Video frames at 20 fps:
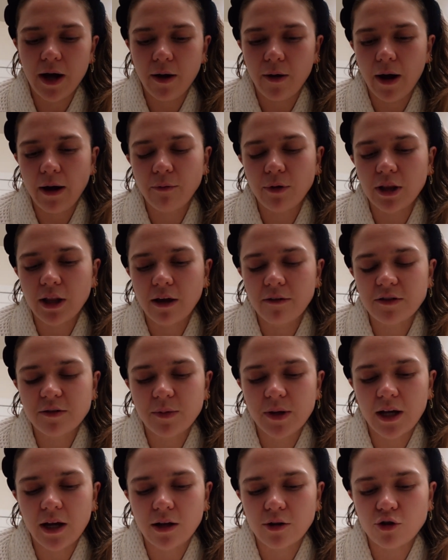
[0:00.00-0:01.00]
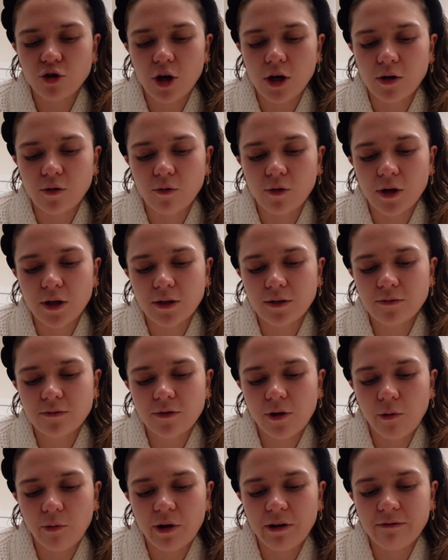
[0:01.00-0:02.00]
I would love to be on
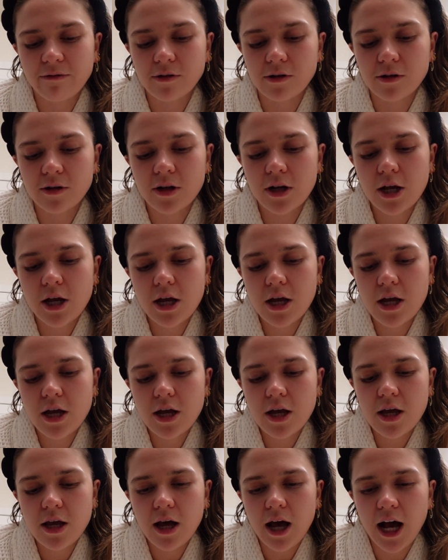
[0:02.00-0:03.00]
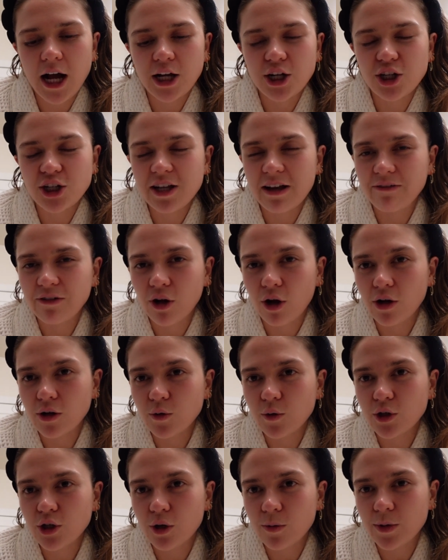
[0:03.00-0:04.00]
tretinoin or whatever. I just haven't gone
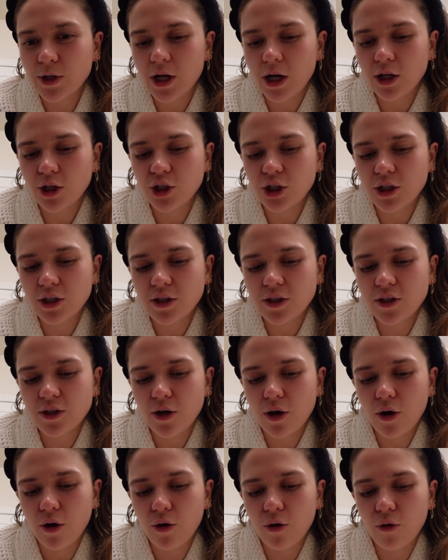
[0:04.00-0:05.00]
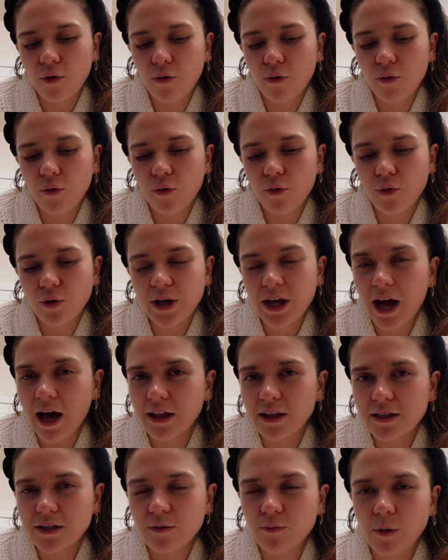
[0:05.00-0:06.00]
to a dermatologist, so yeah,
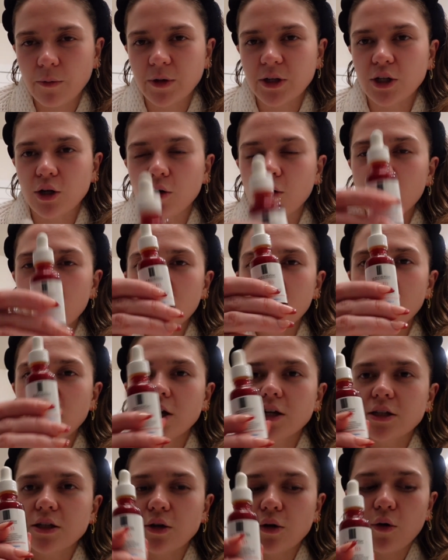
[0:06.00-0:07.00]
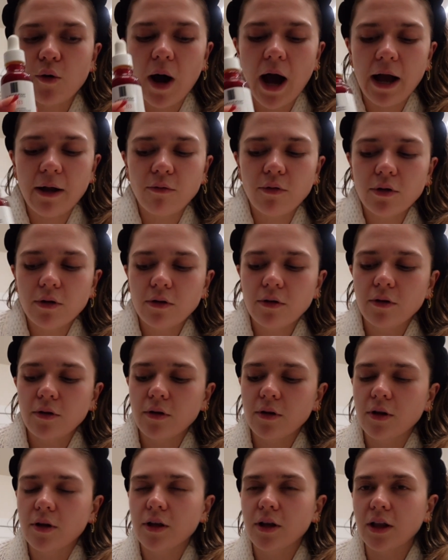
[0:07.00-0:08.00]
this is what we do. So I
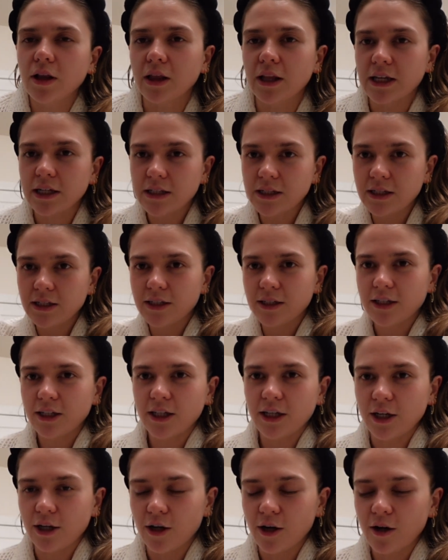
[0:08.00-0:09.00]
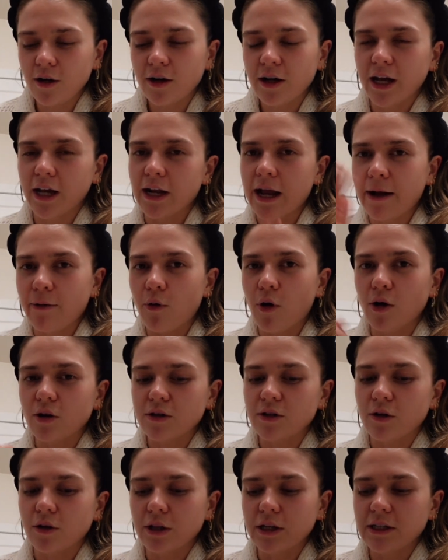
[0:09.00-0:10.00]
will list here, and I will
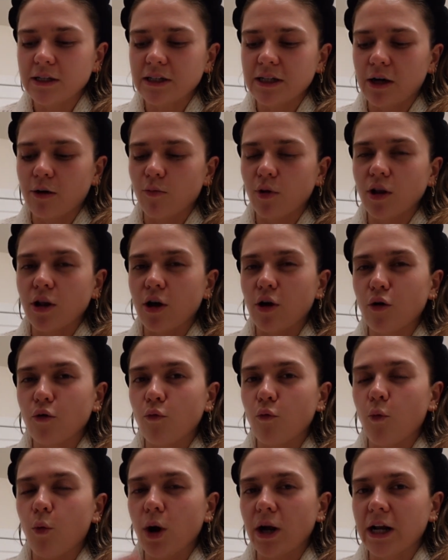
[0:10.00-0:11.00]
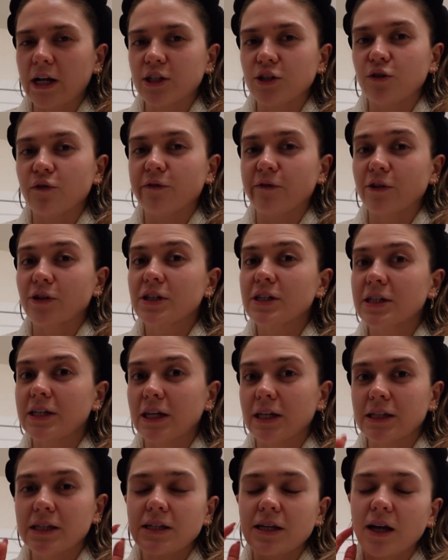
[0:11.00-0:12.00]
also list down below what I do for
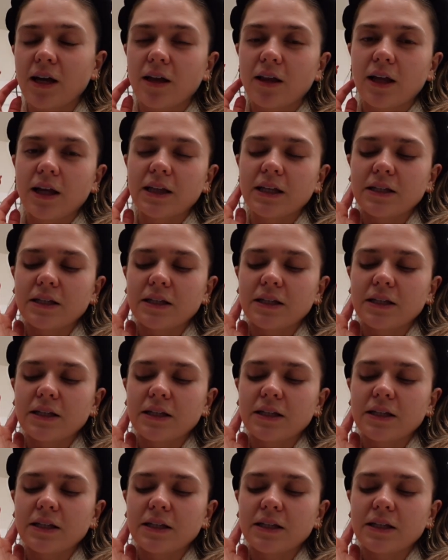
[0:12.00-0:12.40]
skin cycling.